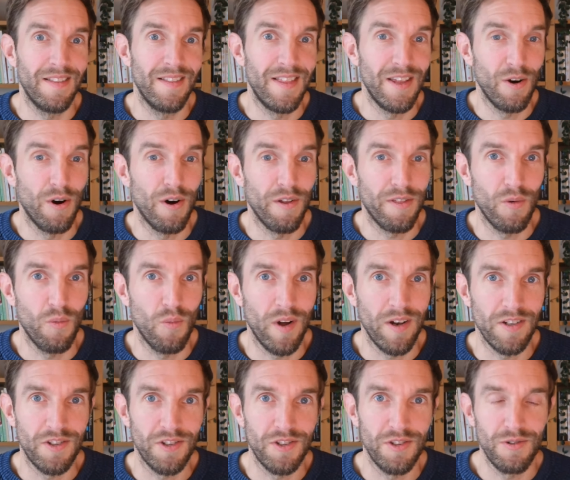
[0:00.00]
the author
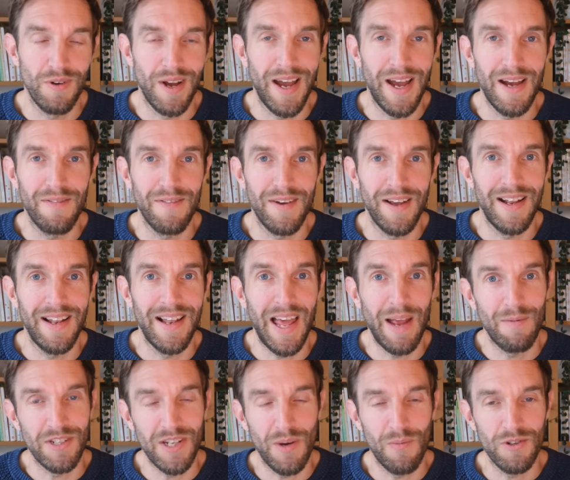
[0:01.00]
wanted to have a
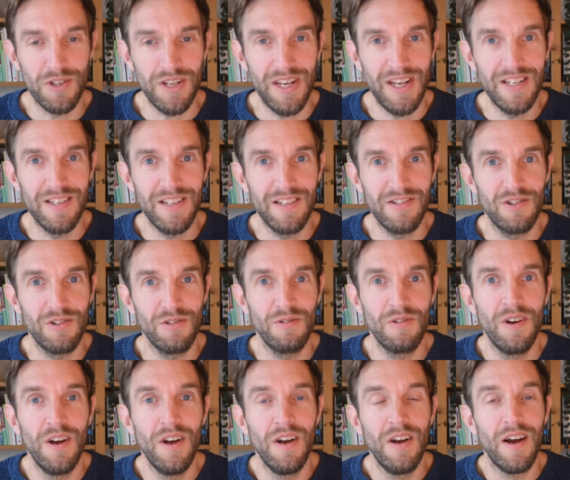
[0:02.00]
language that was easy
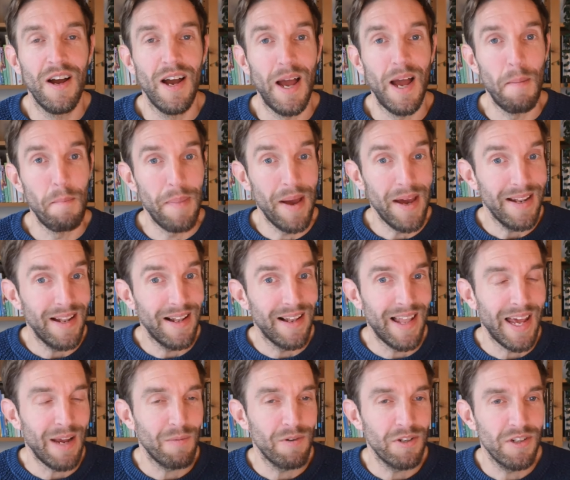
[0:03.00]
to embed in
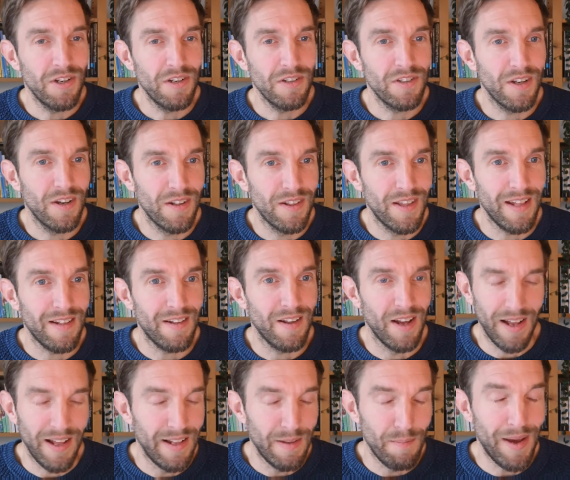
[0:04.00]
languages uh, that
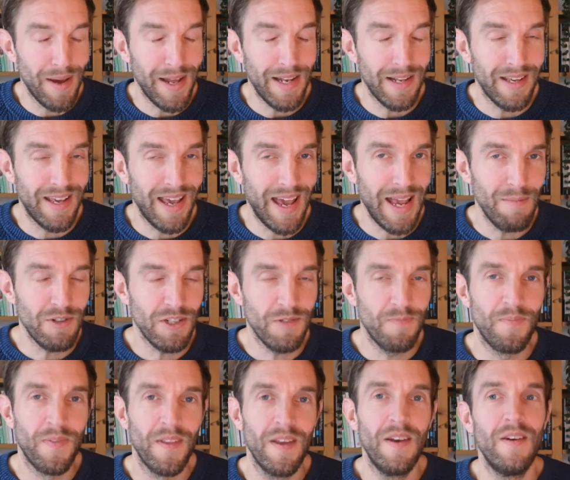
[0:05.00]
uh, embed in games,